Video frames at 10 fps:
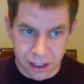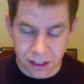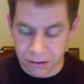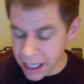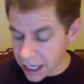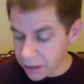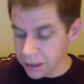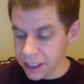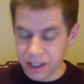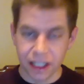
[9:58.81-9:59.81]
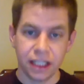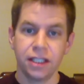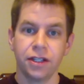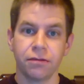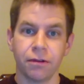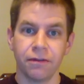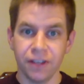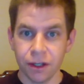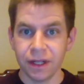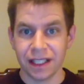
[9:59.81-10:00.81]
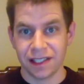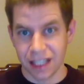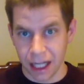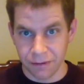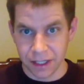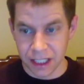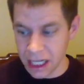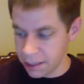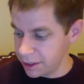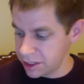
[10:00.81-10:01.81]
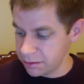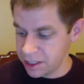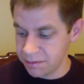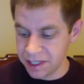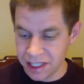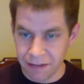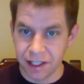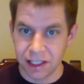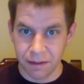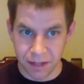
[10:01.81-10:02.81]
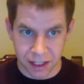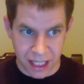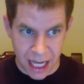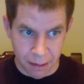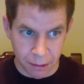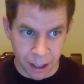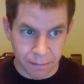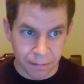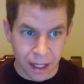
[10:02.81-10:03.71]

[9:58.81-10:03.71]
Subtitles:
So now let's get to the review itself and talk about some of the specifics of this camera.